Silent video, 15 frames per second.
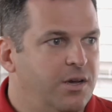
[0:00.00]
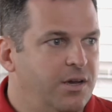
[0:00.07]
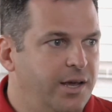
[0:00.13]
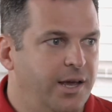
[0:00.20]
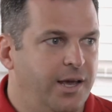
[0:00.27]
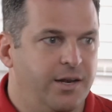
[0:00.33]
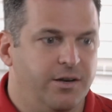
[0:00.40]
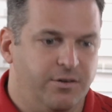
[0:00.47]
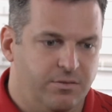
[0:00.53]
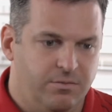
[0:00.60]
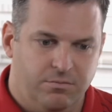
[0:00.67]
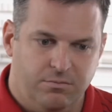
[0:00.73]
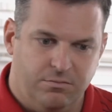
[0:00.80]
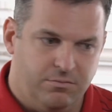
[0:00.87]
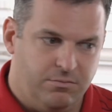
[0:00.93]
And
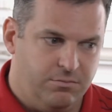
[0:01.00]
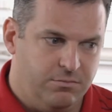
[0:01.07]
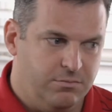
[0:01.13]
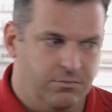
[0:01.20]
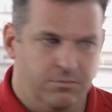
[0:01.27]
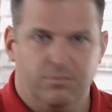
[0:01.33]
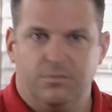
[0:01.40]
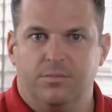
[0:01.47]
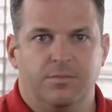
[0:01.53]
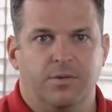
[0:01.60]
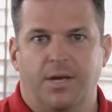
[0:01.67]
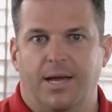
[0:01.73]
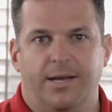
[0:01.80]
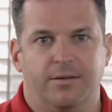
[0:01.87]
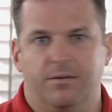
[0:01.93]

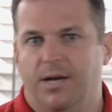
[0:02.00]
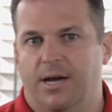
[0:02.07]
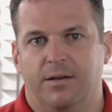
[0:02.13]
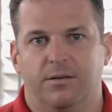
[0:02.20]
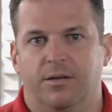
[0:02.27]
I got